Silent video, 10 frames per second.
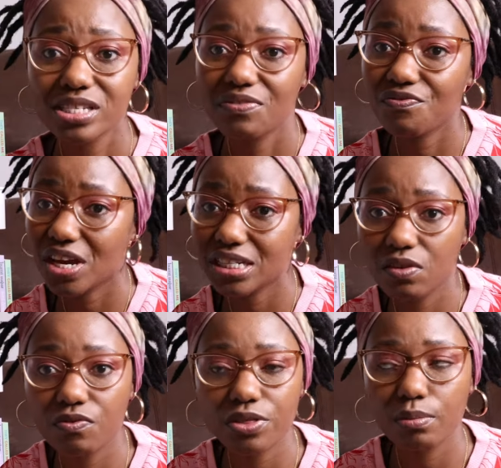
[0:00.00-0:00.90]

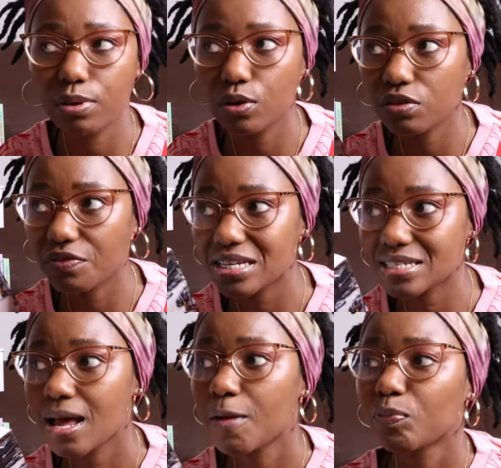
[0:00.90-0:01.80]
effective for the both of
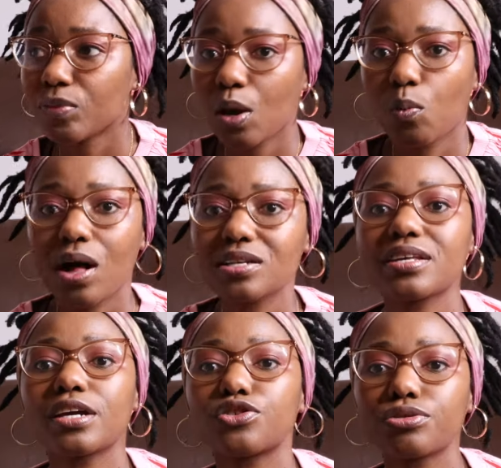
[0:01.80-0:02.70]
us while
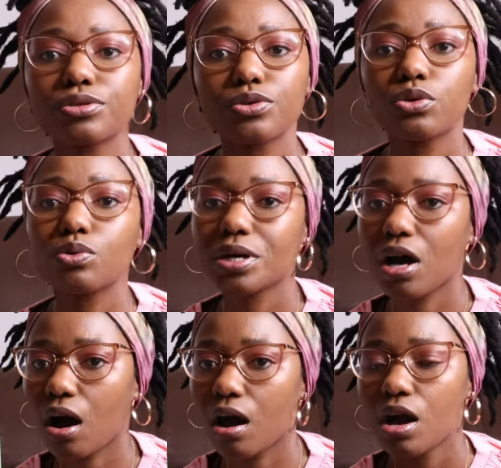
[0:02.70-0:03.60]
staying true to who we
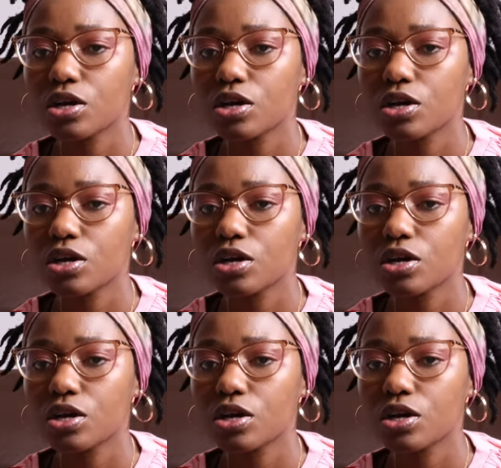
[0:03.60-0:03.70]
are?